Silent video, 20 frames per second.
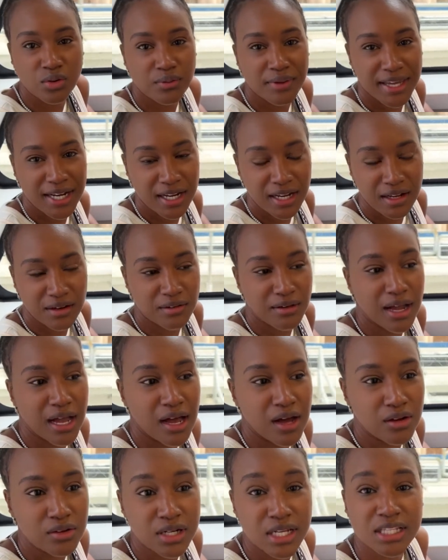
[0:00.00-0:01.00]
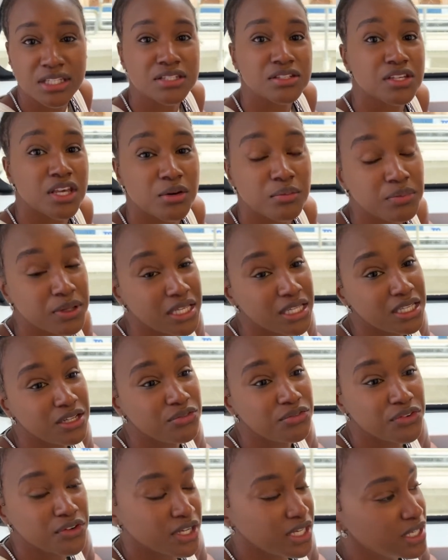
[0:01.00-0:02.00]
way to get around. It's completely
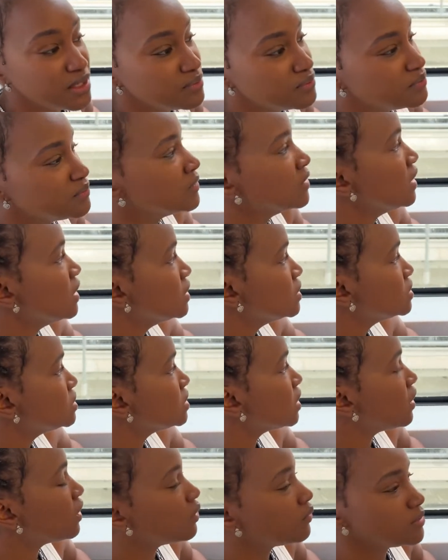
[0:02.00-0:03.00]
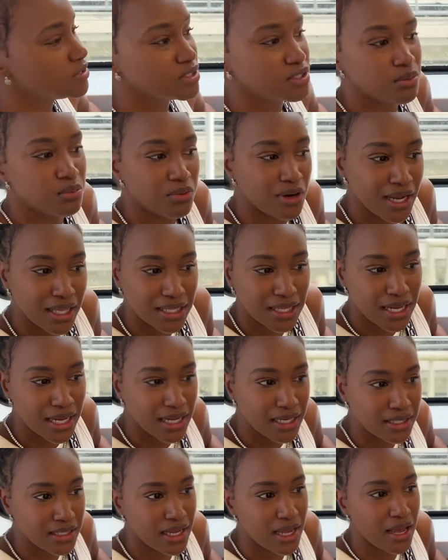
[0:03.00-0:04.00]
free. So we took the
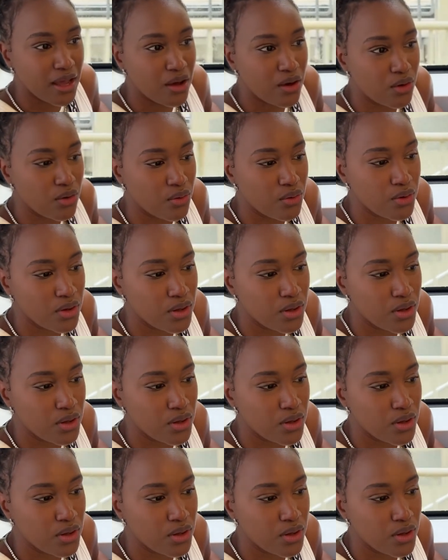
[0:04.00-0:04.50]
Brightline now,